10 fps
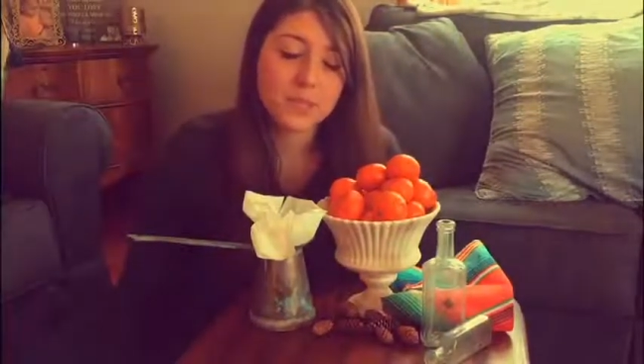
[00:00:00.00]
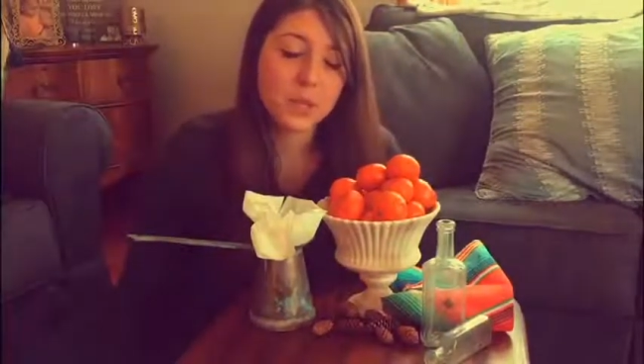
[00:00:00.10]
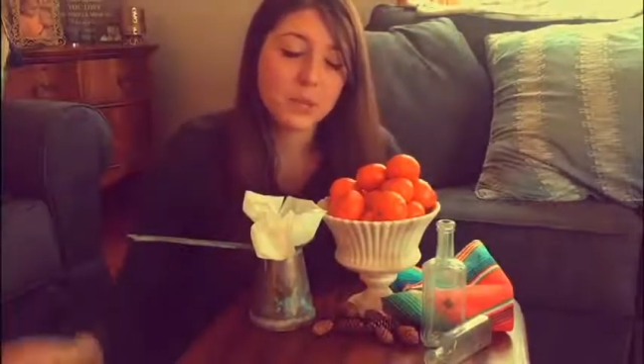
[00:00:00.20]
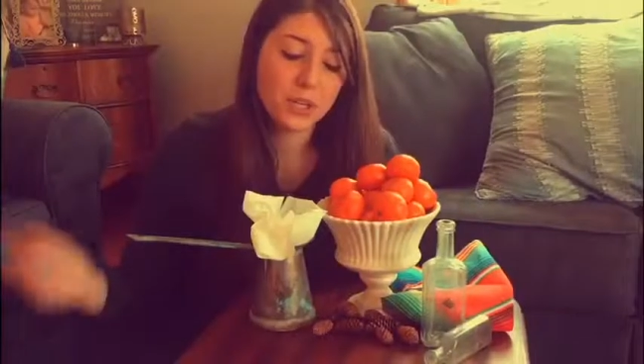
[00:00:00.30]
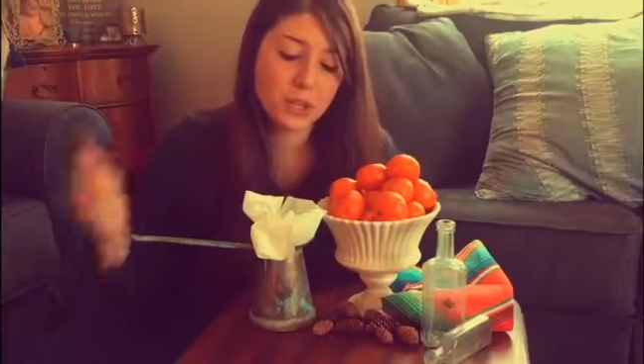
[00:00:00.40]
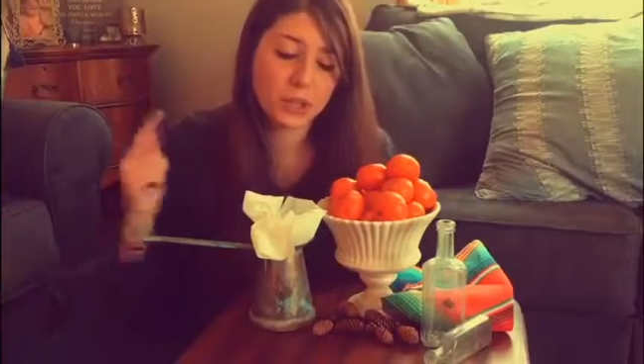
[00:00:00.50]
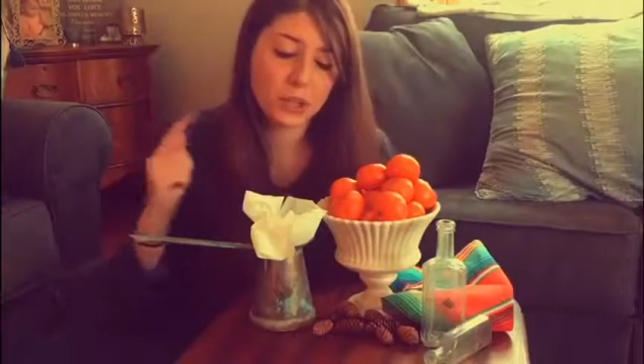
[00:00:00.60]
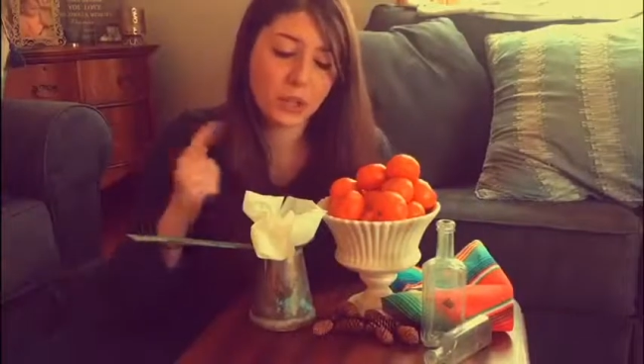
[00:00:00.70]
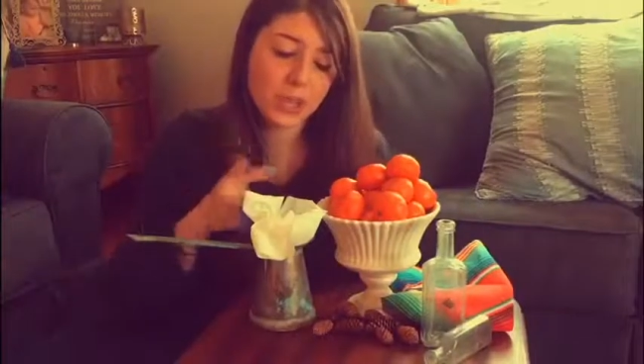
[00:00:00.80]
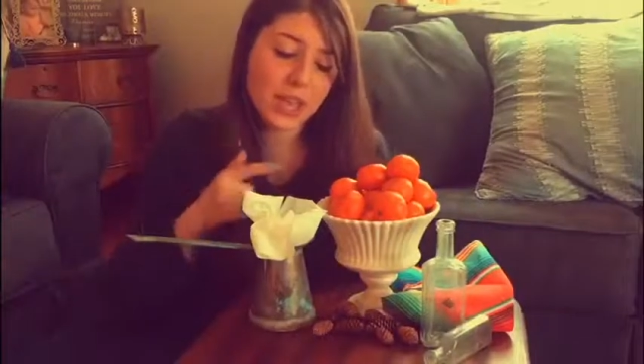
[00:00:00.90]
When you're
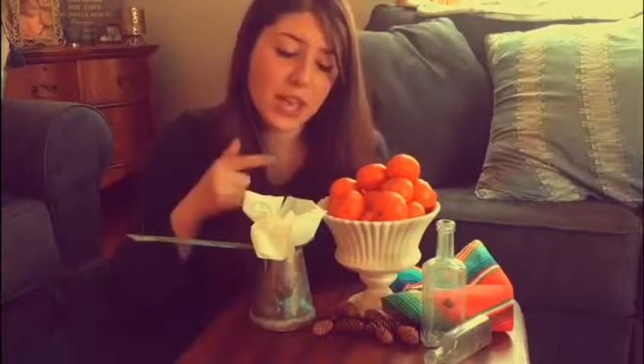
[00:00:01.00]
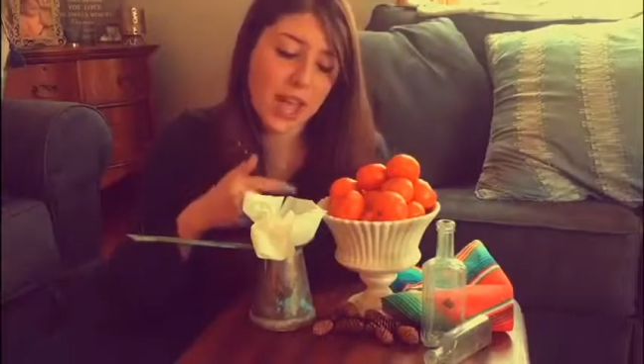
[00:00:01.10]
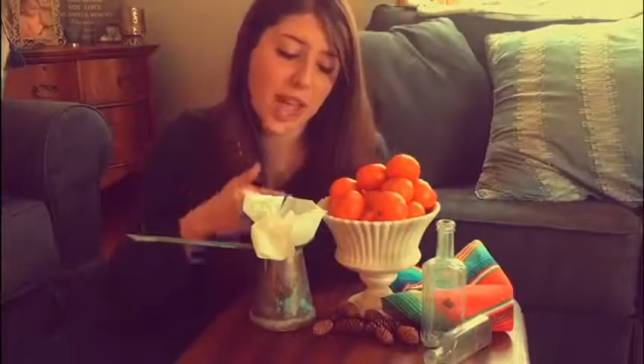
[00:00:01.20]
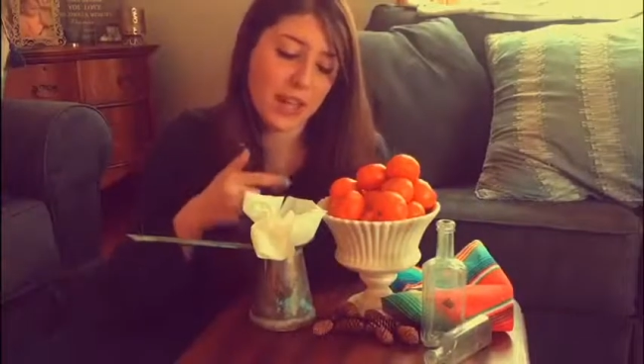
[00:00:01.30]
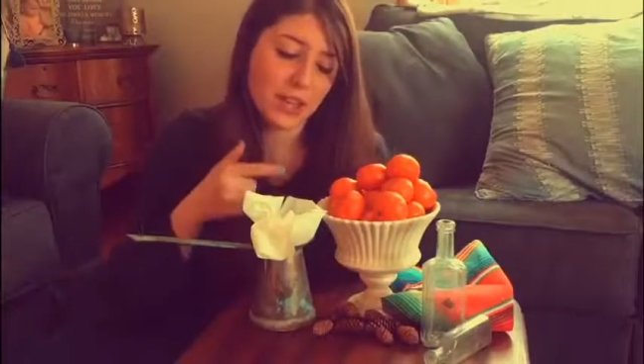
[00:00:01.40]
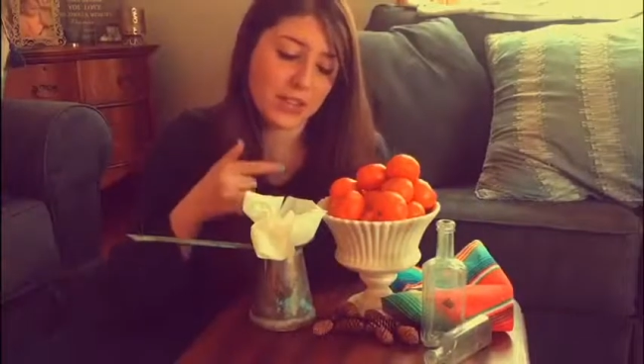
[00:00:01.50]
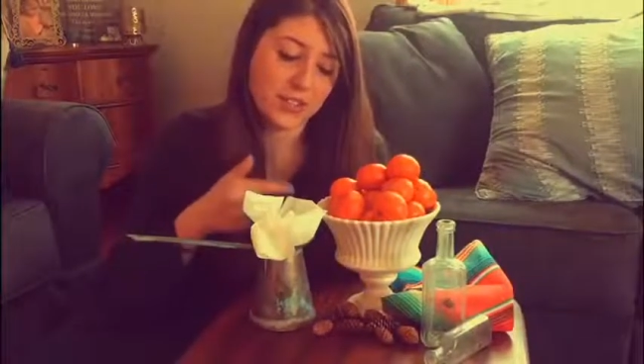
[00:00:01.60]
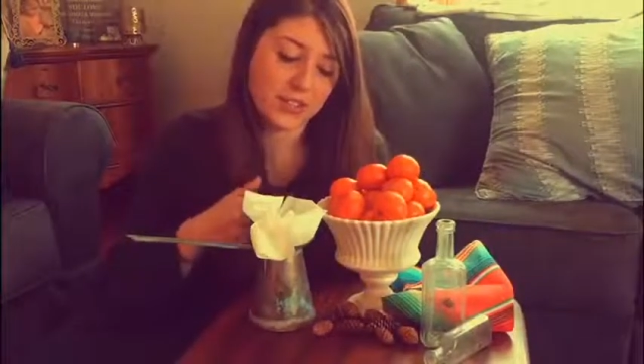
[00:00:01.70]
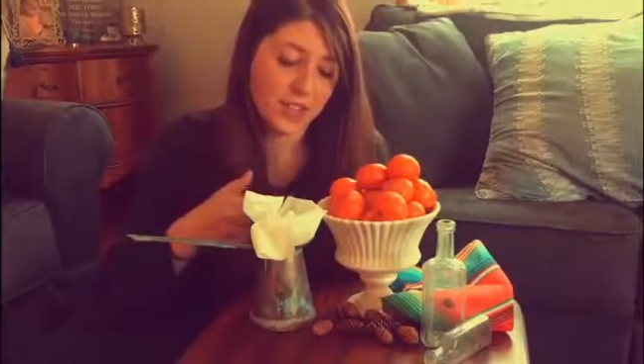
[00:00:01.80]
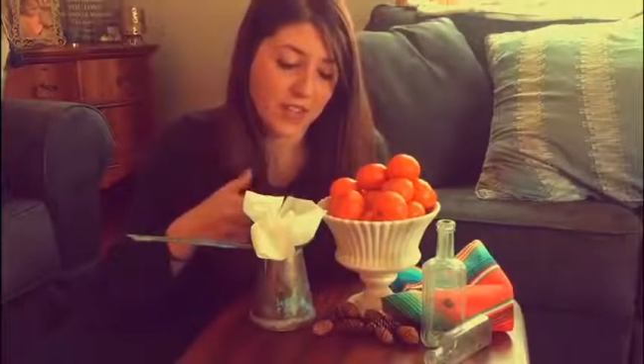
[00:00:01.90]
looking at your
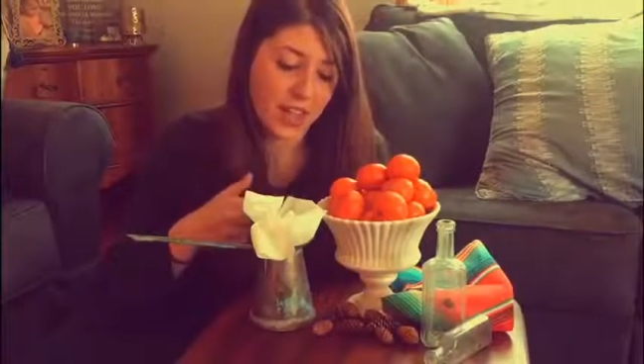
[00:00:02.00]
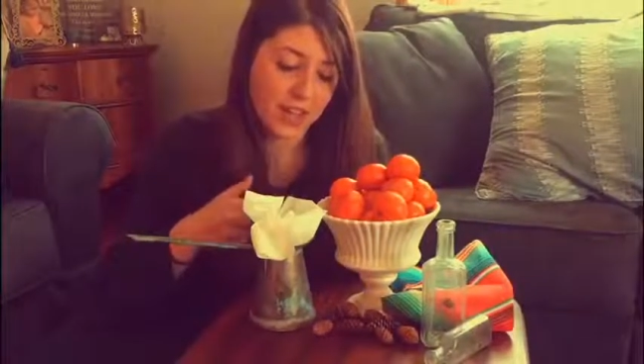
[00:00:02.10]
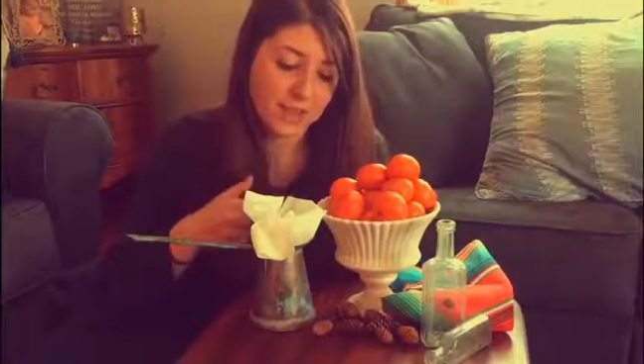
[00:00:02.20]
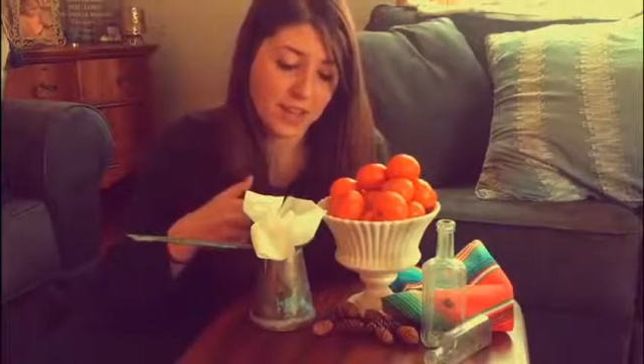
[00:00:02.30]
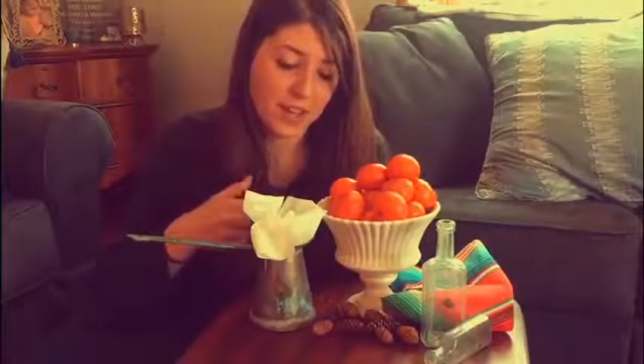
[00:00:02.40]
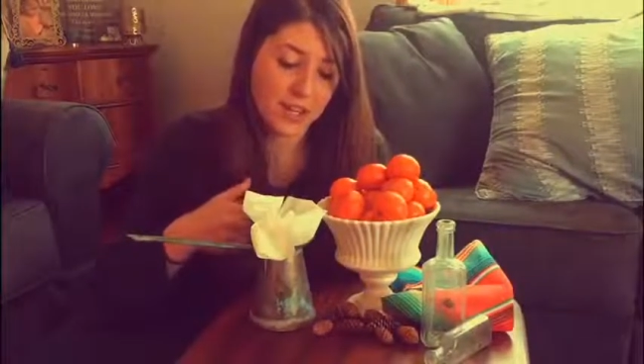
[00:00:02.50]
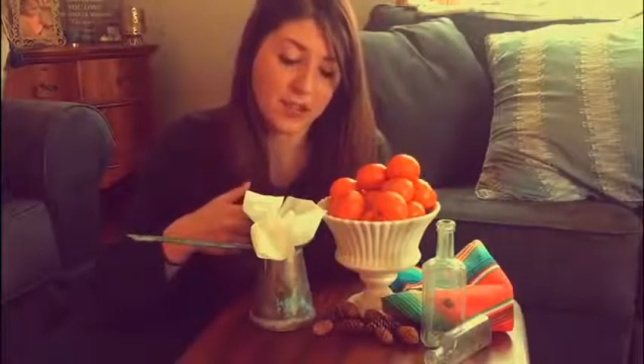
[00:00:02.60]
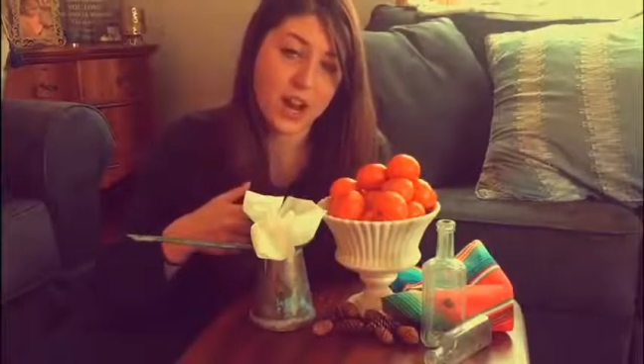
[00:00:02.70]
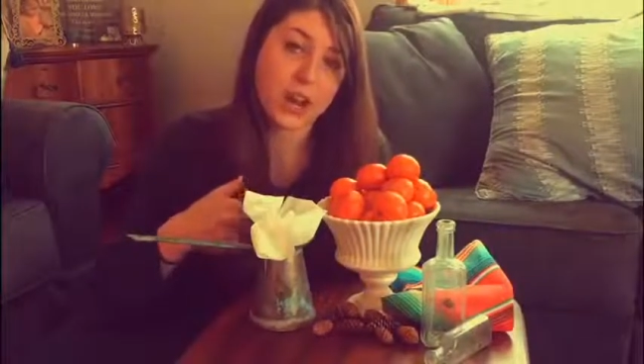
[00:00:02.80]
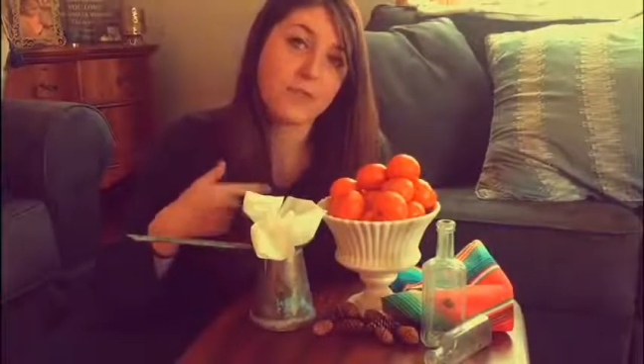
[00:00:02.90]
still life and you're
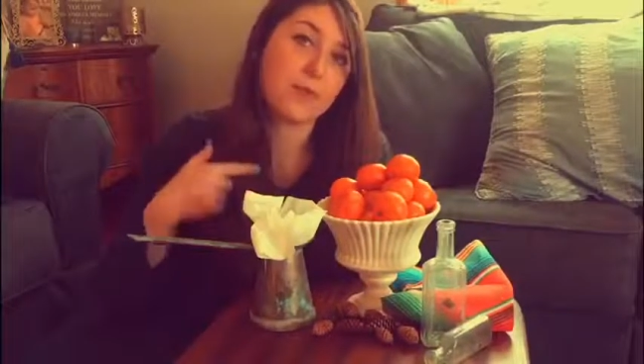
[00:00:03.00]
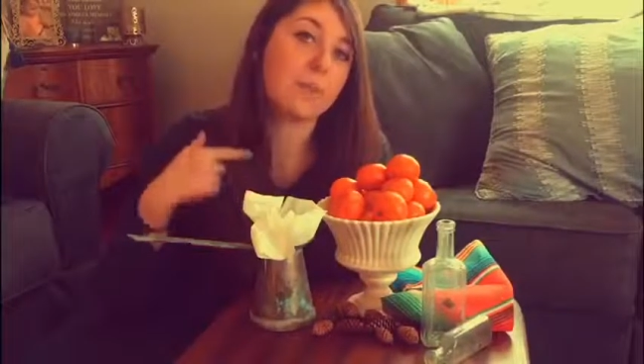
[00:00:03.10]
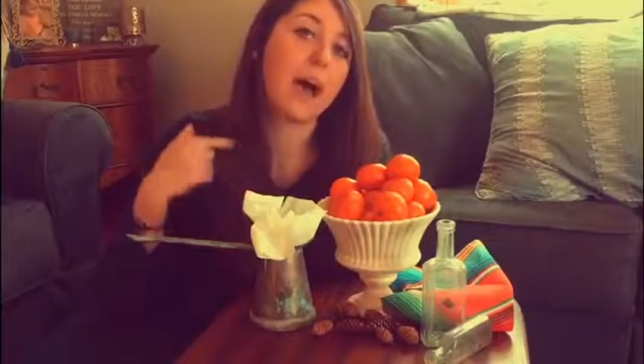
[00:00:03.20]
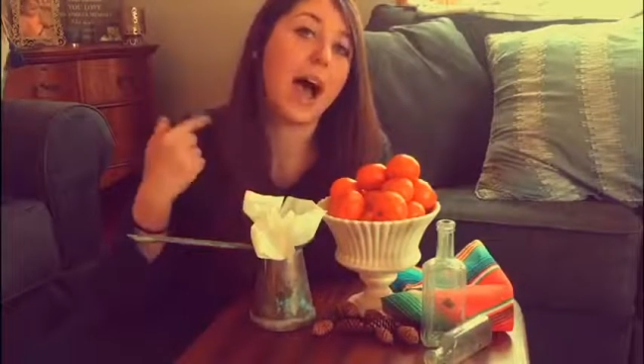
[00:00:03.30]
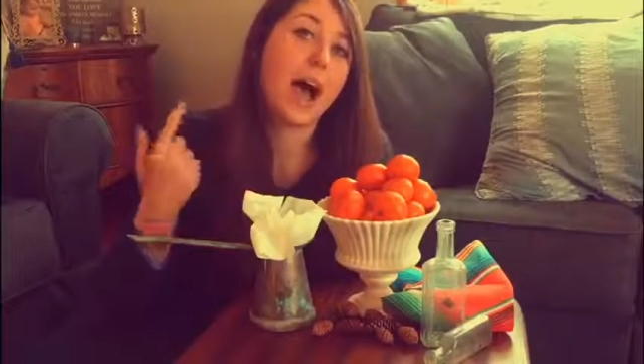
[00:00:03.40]
drawing from